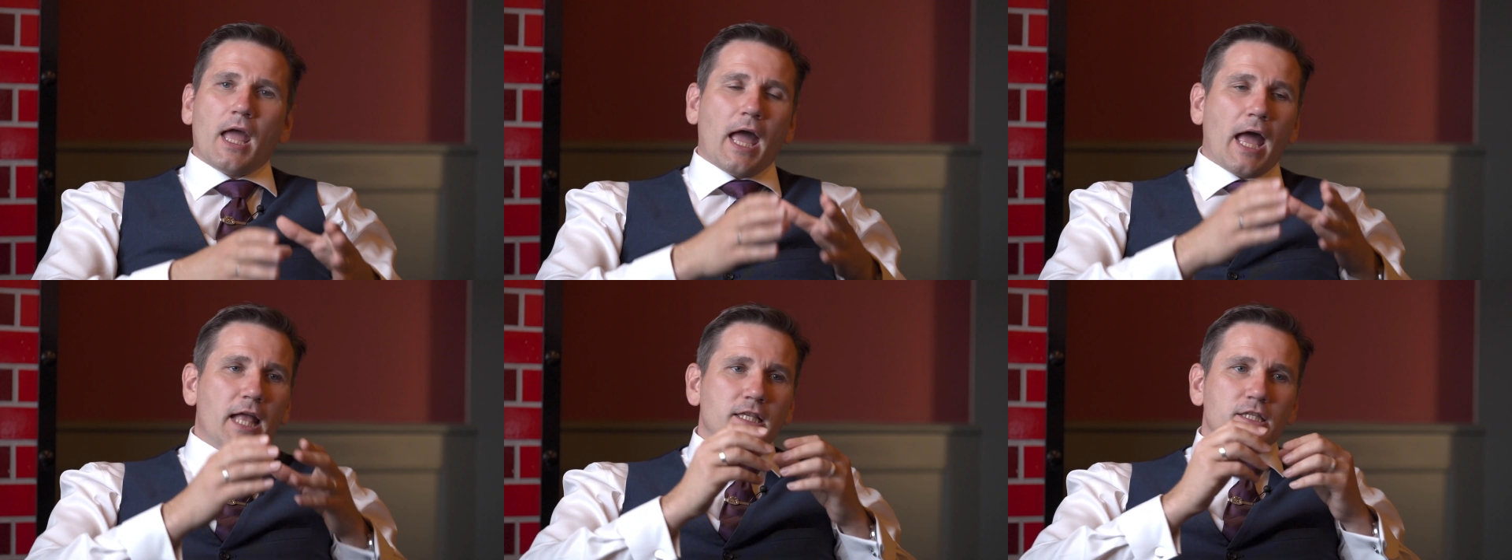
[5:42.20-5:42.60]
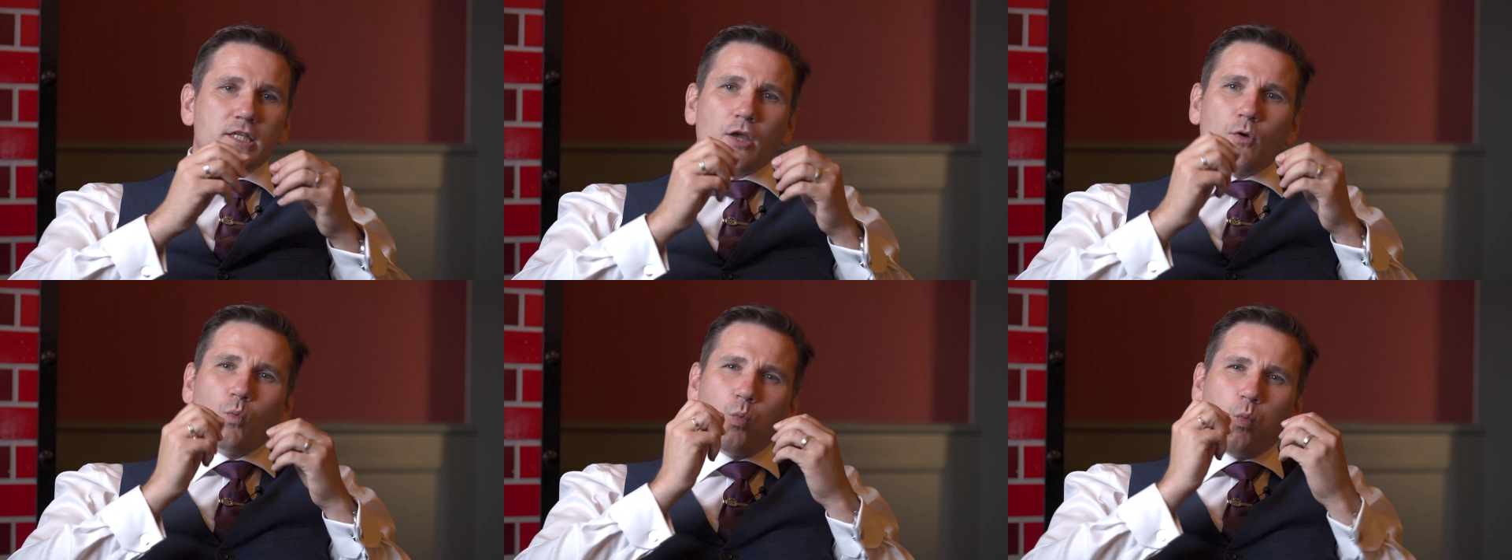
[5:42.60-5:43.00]
And
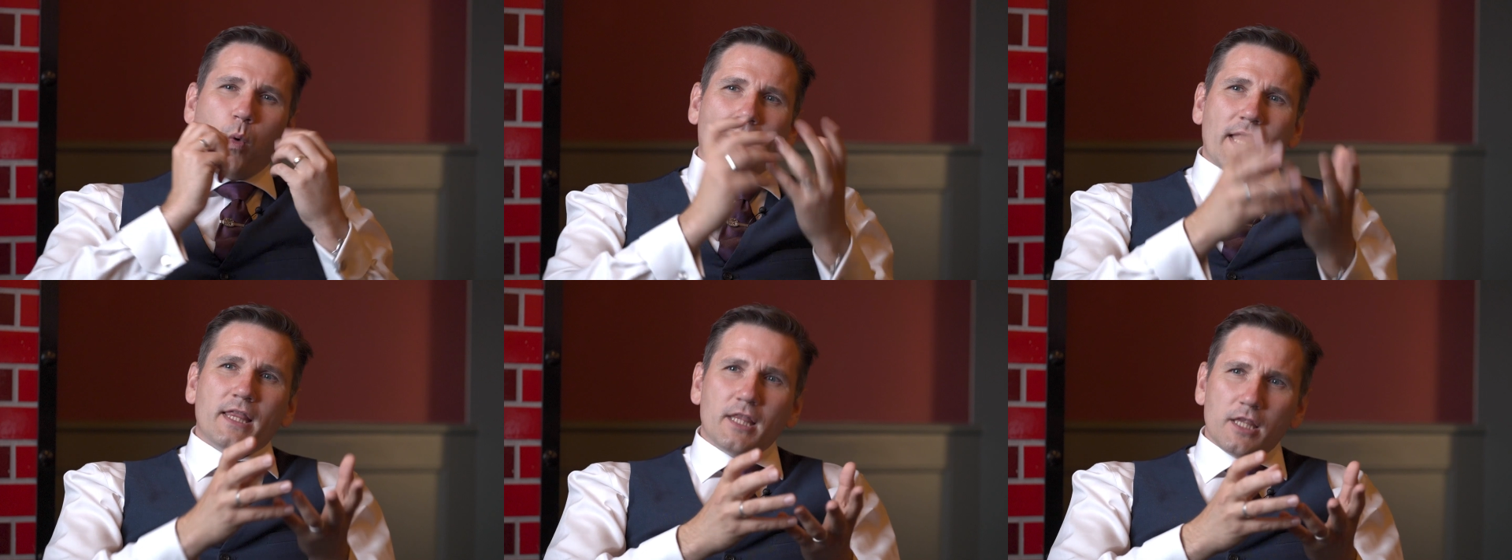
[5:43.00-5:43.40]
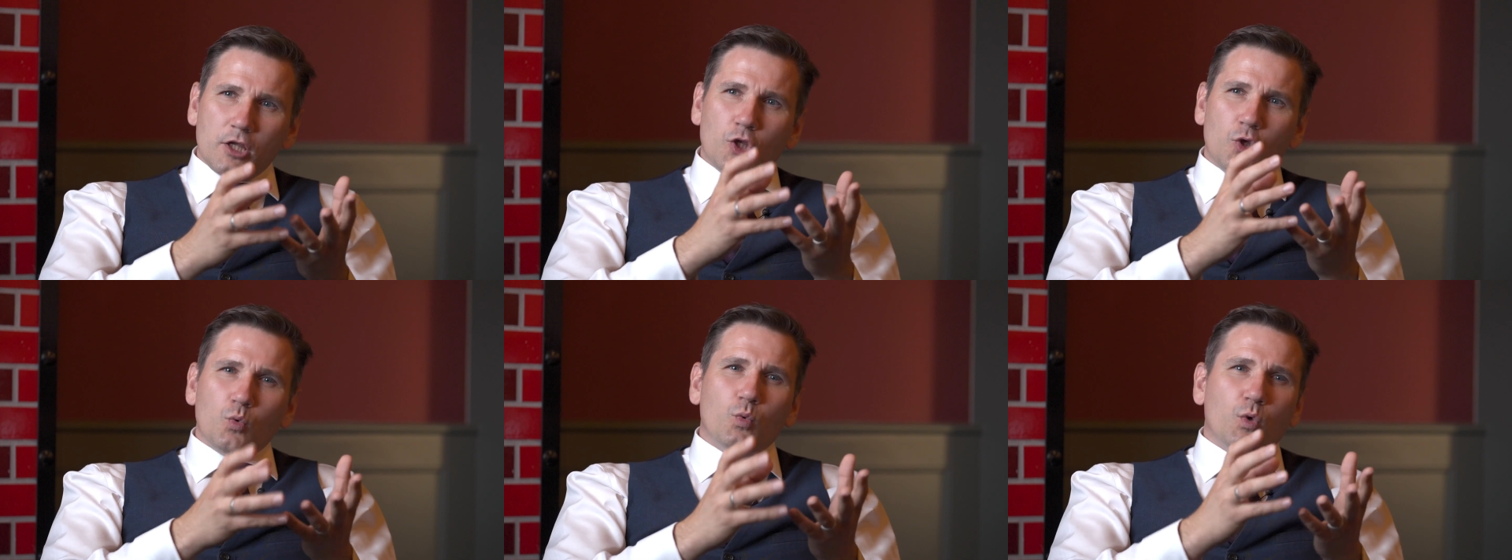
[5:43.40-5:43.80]
so when
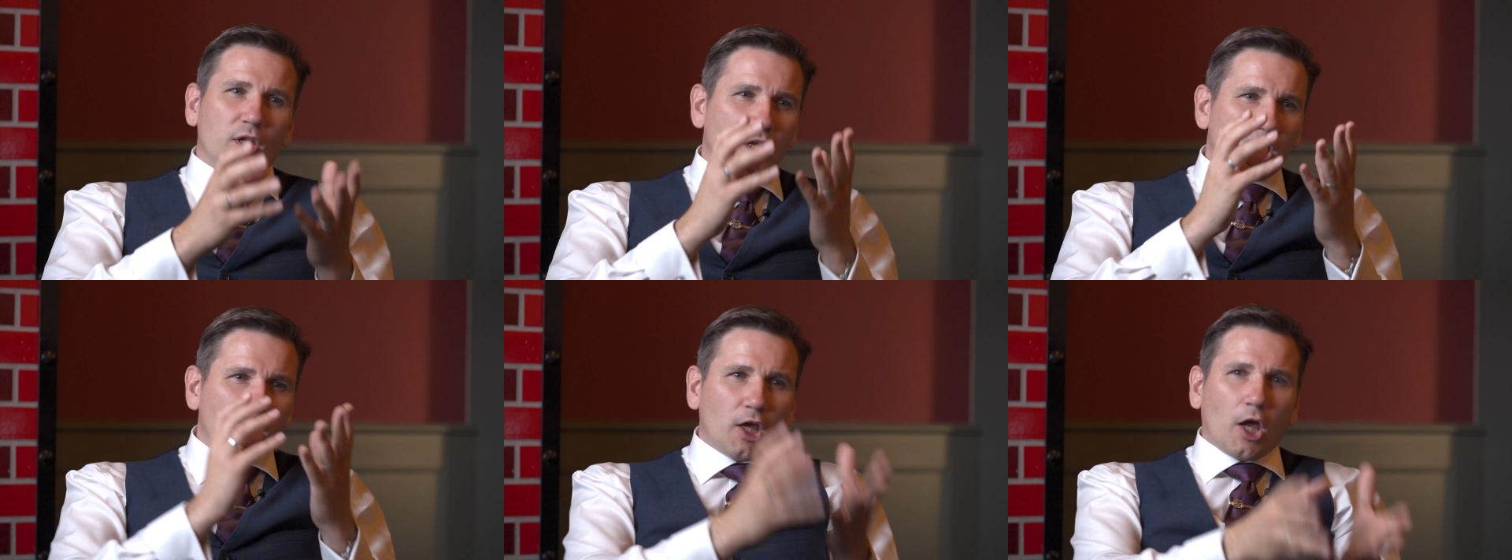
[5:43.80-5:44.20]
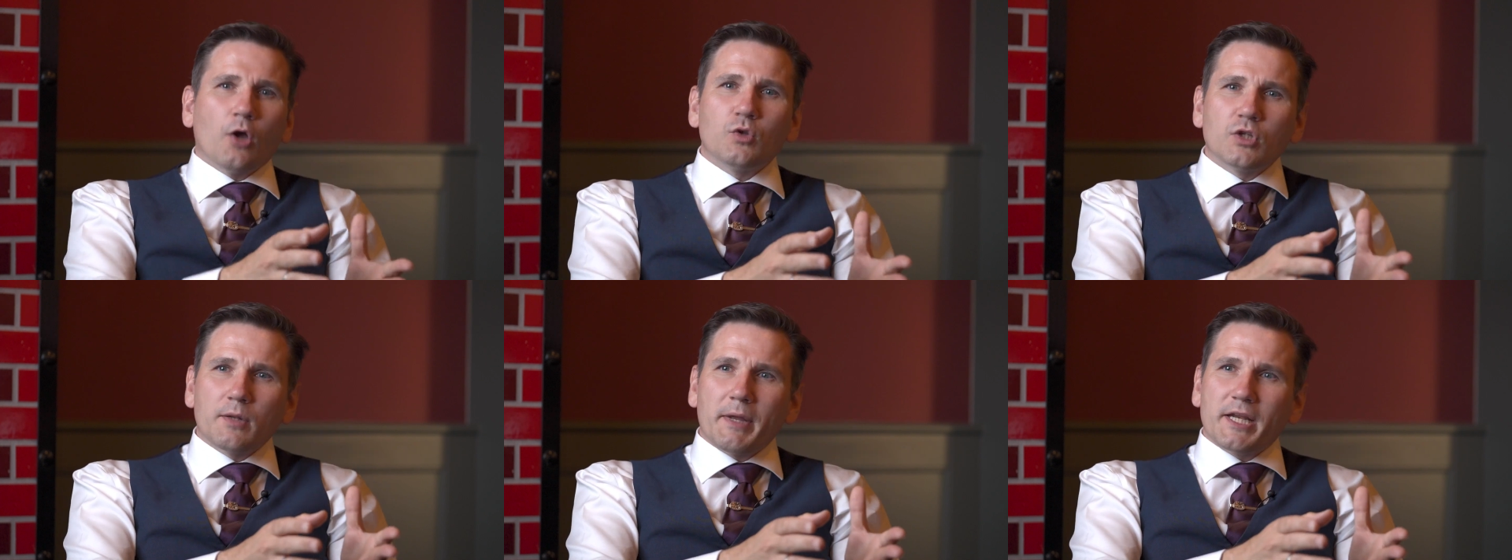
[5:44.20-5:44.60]
you go
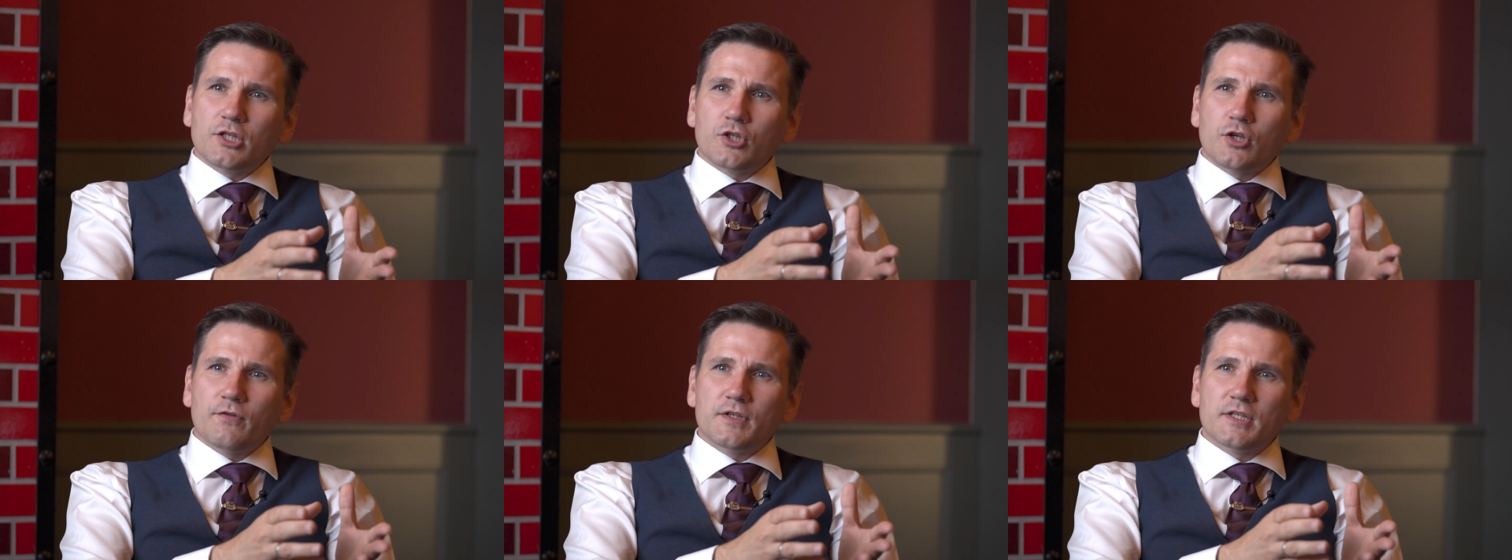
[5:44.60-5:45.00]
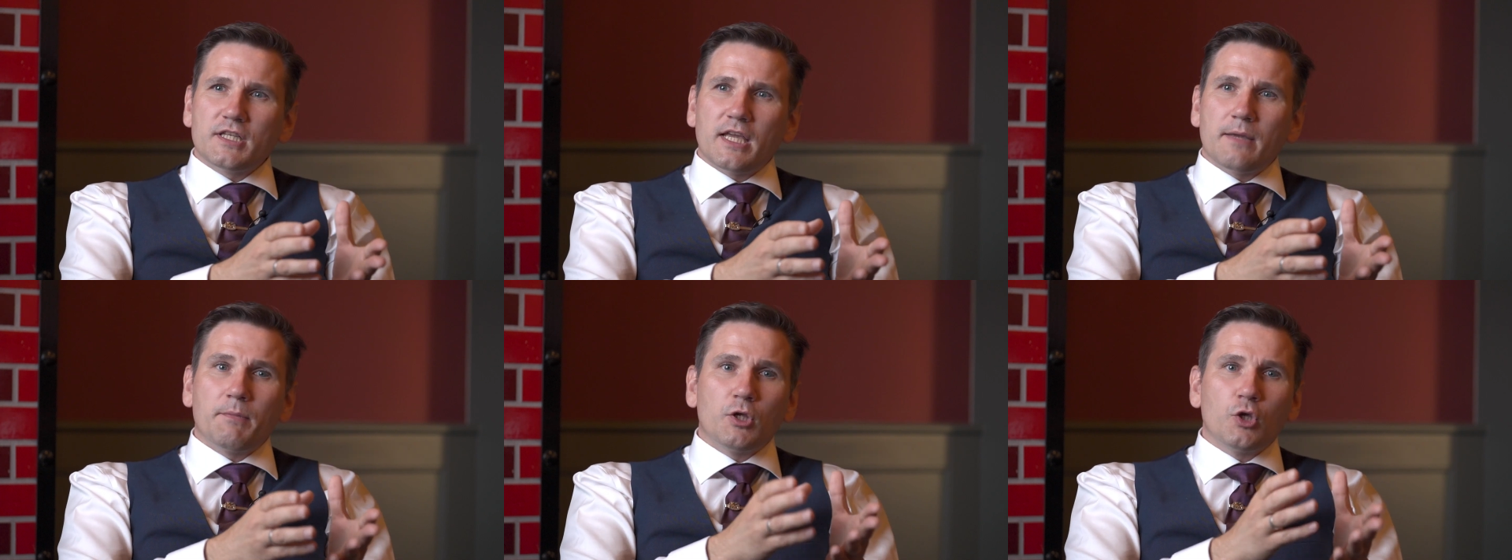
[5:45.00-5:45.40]
to the managed service team,